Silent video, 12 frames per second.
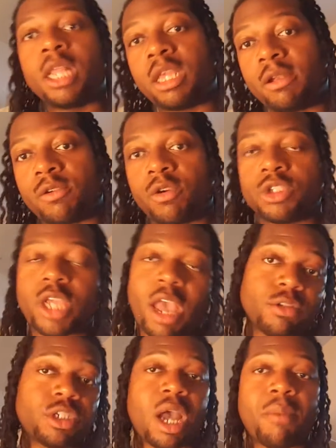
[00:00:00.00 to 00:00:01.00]
And then, of course, you
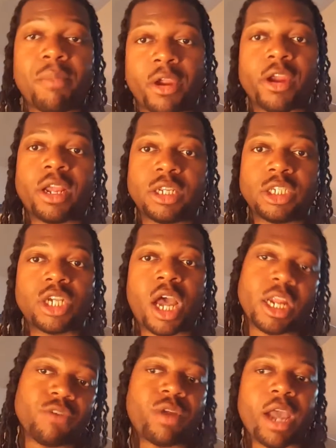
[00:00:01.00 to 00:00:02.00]
have John
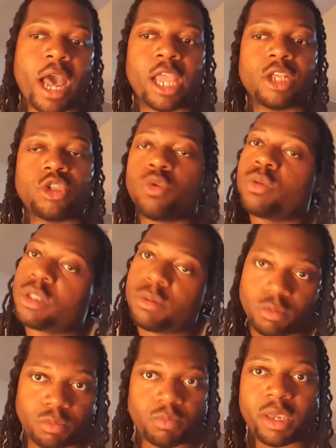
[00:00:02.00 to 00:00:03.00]
Henry Irons, who
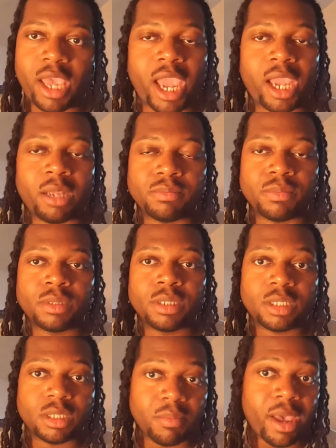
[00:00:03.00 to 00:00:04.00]
became
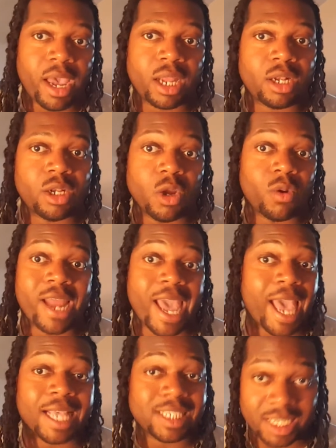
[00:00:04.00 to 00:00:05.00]
the man known
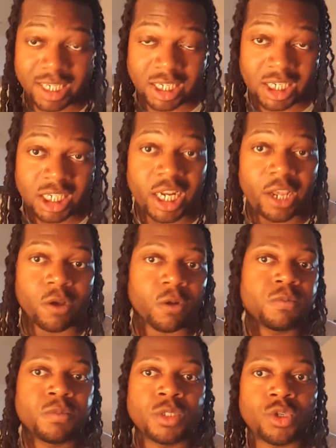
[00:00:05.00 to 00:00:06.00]
as Steel,
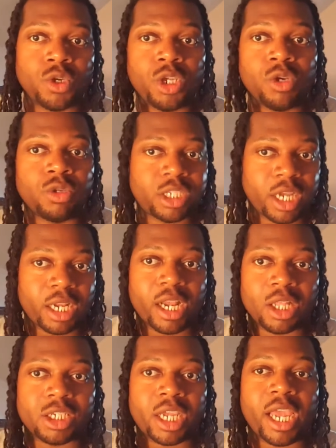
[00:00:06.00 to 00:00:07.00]
who used
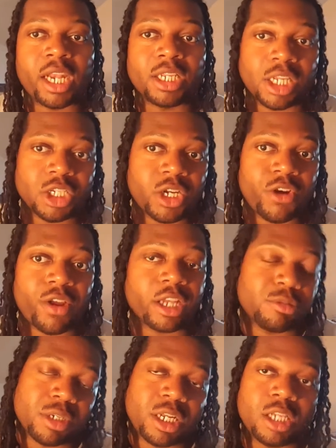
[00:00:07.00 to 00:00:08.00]
technology and his engineering
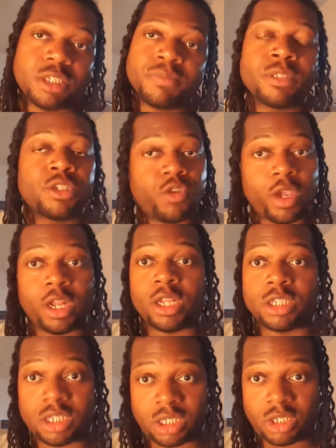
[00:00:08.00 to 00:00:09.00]
expertise, created a
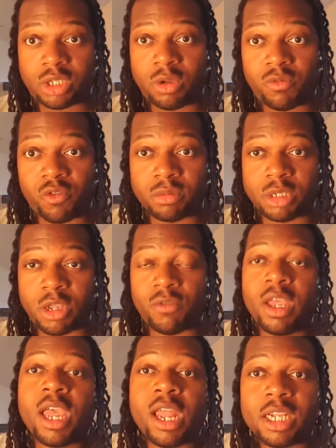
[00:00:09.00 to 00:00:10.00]
suit for himself,
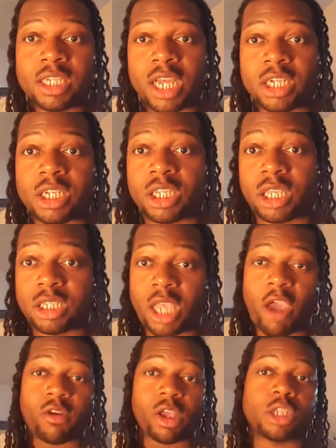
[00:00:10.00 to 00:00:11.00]
and decided to
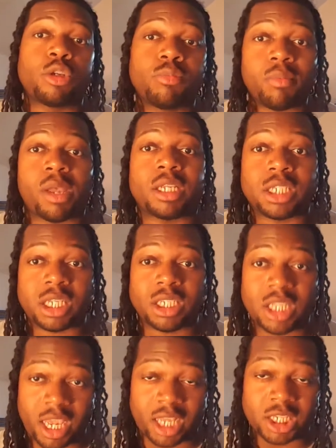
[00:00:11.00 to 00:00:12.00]
carry on Superman's
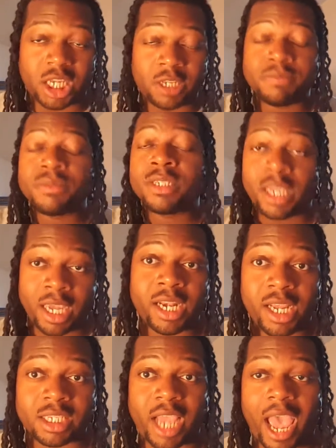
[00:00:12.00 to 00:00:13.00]
legacy in
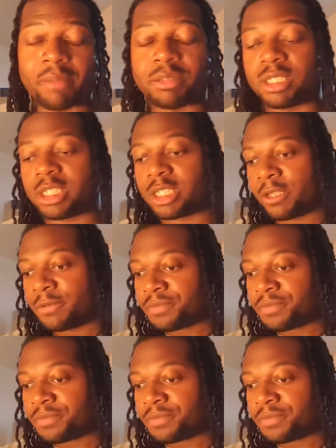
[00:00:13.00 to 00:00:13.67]
his absence.